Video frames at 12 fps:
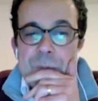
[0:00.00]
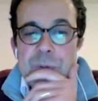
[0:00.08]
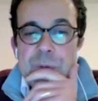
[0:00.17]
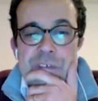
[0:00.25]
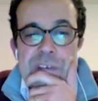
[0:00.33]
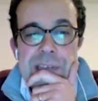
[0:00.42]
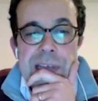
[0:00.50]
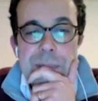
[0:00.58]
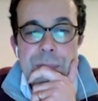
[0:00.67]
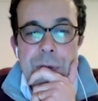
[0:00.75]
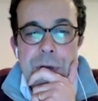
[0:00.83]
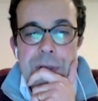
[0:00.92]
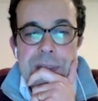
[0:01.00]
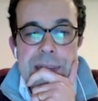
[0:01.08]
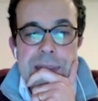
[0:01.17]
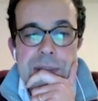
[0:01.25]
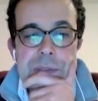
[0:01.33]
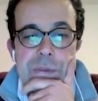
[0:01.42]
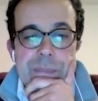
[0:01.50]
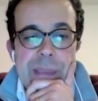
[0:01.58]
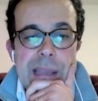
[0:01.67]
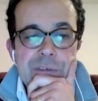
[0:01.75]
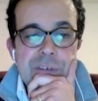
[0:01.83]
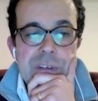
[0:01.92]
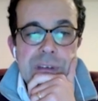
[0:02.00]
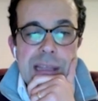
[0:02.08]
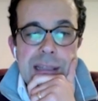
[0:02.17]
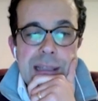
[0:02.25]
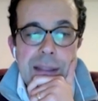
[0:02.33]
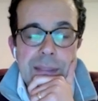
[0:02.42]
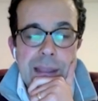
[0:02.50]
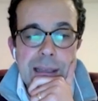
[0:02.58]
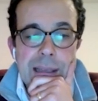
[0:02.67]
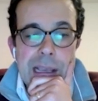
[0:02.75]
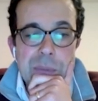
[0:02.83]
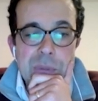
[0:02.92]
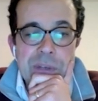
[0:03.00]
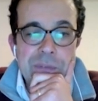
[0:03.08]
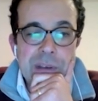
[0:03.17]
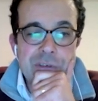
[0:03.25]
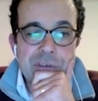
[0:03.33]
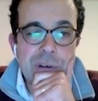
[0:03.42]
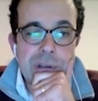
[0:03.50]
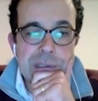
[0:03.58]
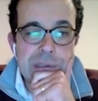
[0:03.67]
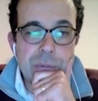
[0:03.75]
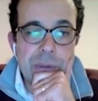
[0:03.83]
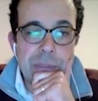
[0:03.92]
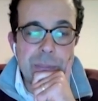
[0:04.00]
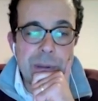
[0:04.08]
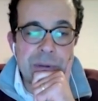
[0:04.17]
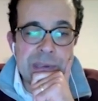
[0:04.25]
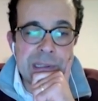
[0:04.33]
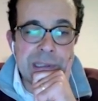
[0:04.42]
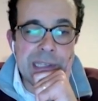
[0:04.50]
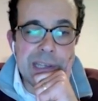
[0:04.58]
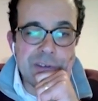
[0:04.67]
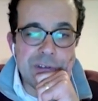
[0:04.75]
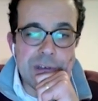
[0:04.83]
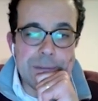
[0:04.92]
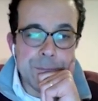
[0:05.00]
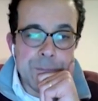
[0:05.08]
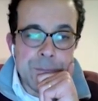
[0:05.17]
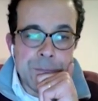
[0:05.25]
Which is important to mention, and then I will finish also with my presentation,